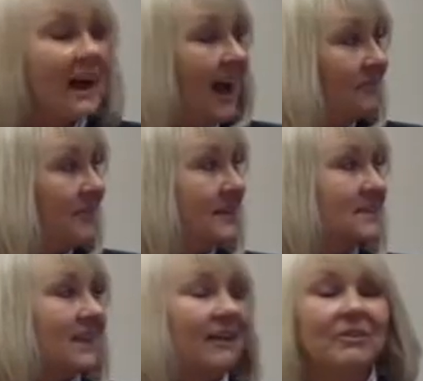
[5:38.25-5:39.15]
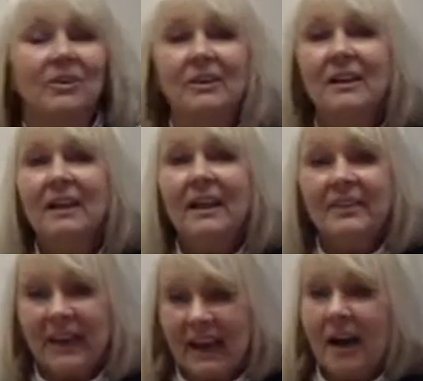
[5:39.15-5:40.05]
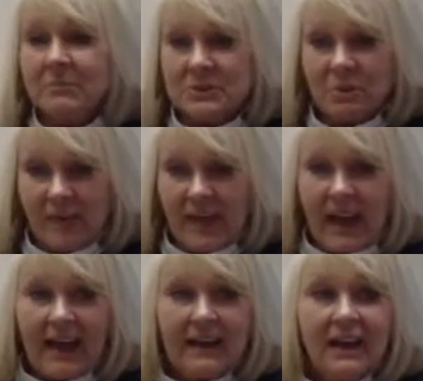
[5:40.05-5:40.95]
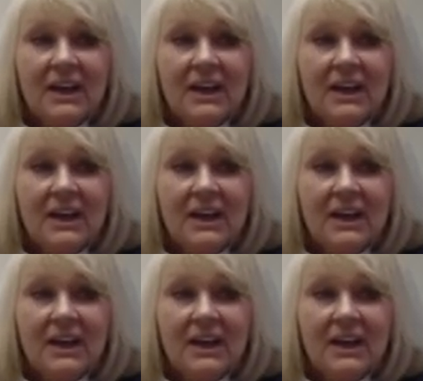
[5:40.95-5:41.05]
confidence level that comes with that.